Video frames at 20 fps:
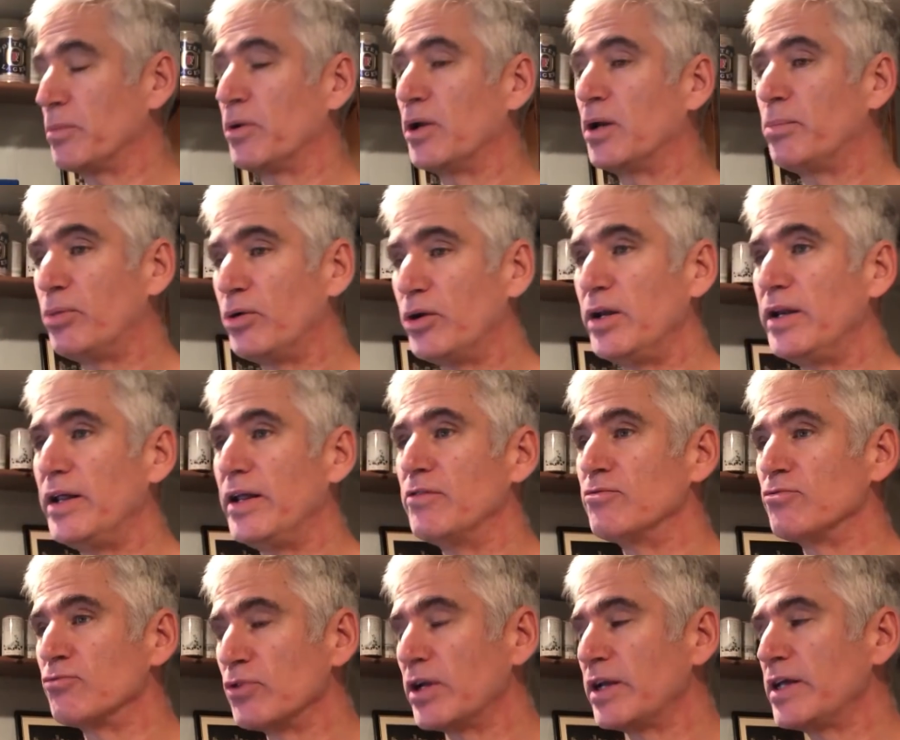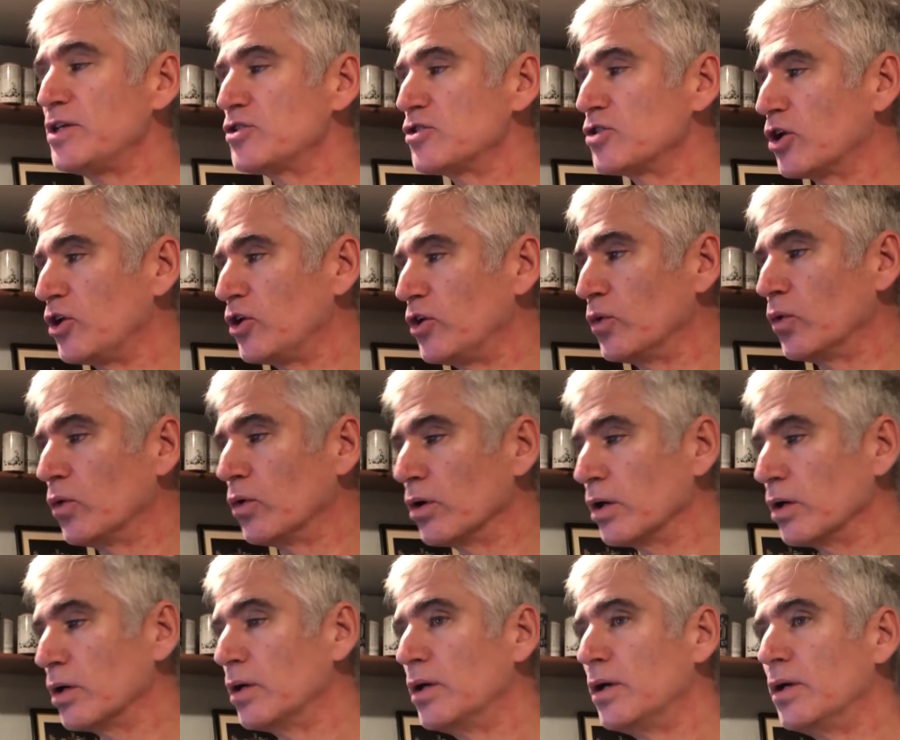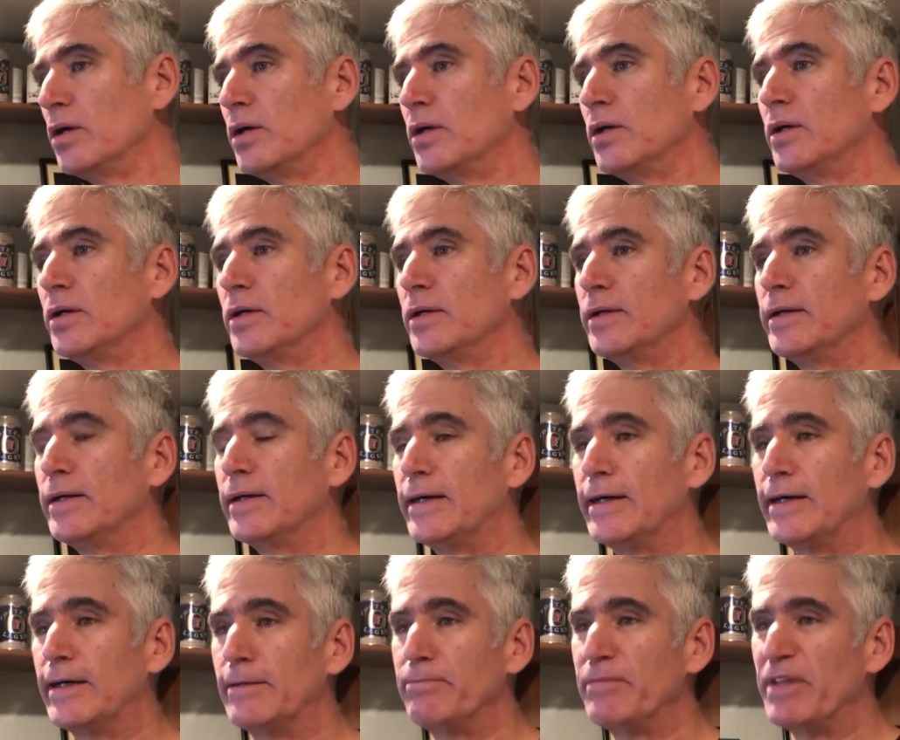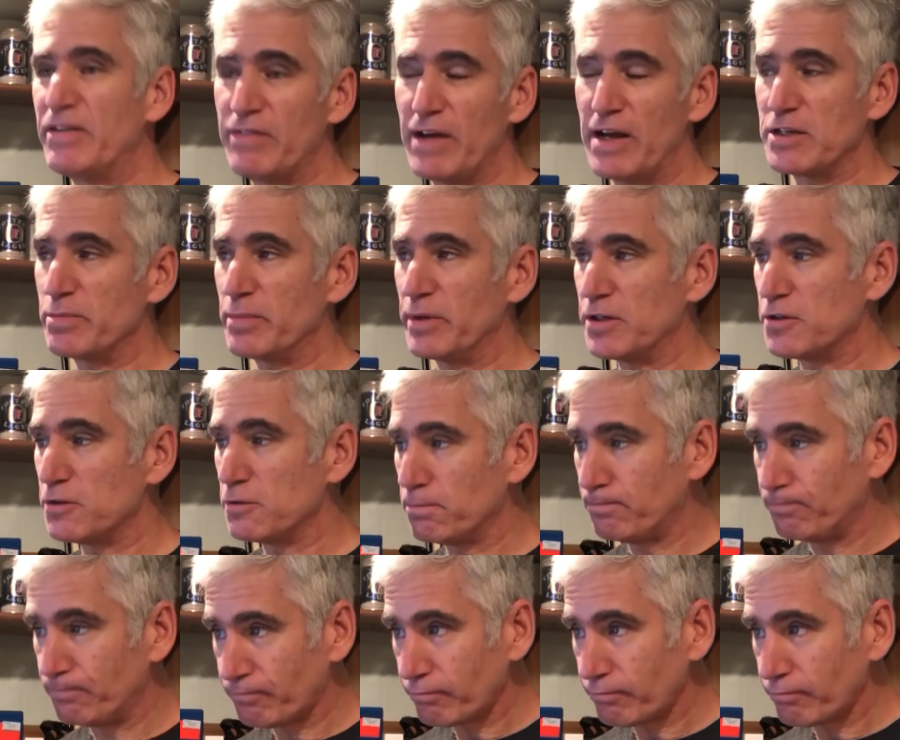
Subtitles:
I'm going to put it in really secure investments.